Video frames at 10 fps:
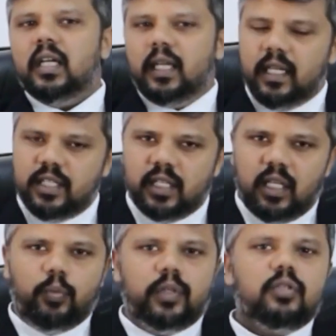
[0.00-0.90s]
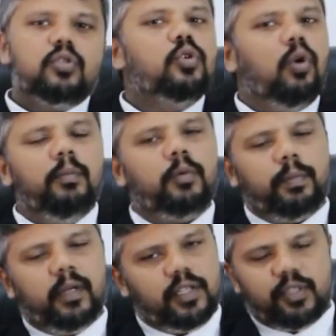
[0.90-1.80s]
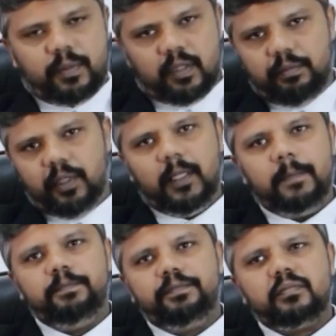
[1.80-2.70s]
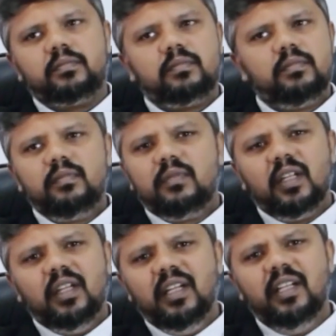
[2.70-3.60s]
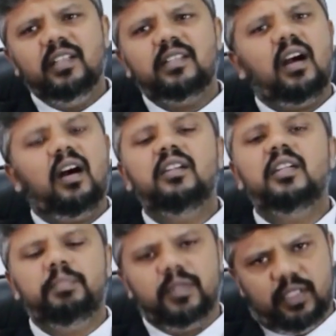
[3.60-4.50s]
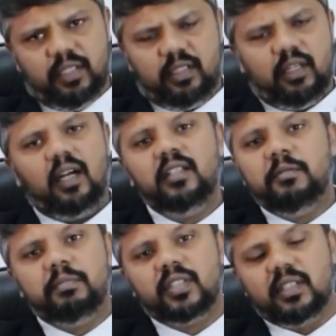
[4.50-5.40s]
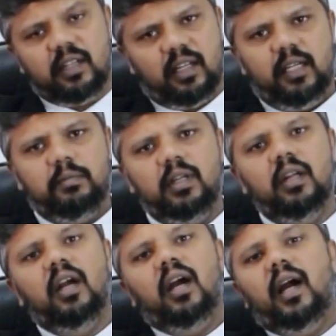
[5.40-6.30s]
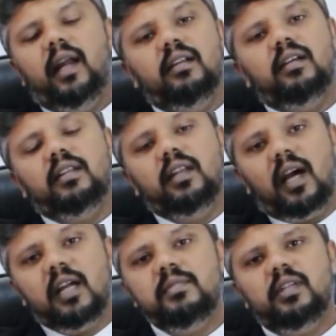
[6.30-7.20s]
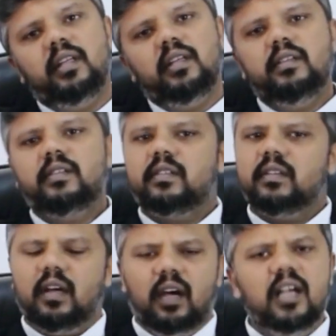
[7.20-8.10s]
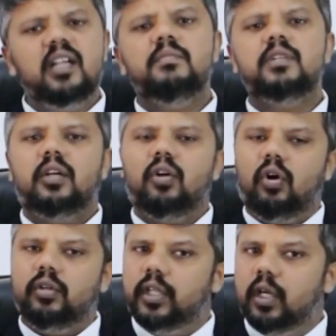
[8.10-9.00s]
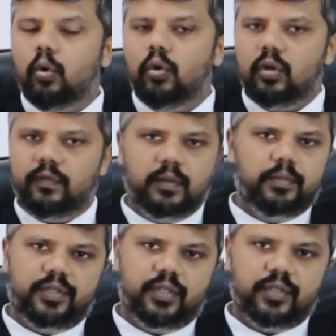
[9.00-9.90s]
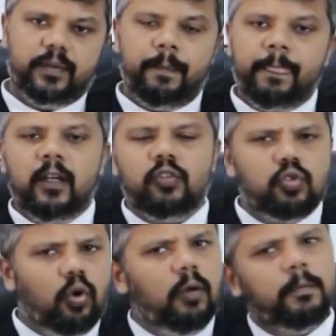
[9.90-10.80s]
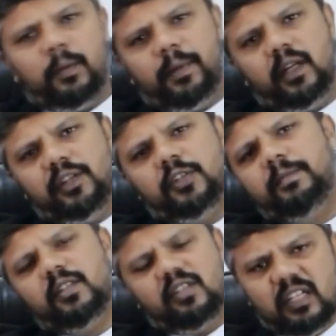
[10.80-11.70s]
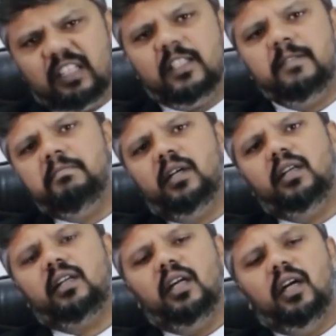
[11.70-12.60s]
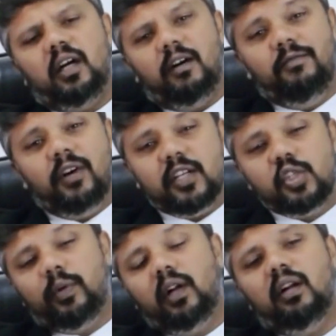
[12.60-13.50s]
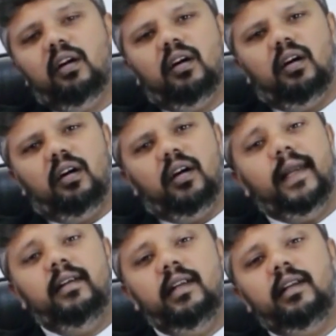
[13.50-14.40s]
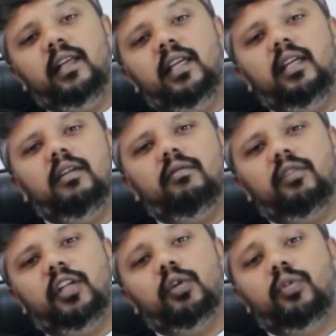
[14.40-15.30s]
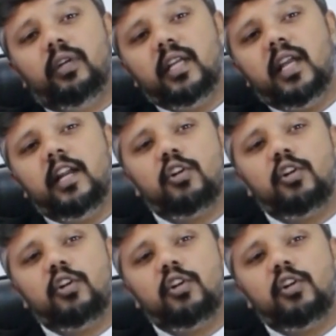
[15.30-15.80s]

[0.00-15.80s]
Initially, with the sole proprietorship company, it is 100% liable, and the liability is unlimited on the owner of the business. Sole proprietorship is nothing but a virtual entity that you create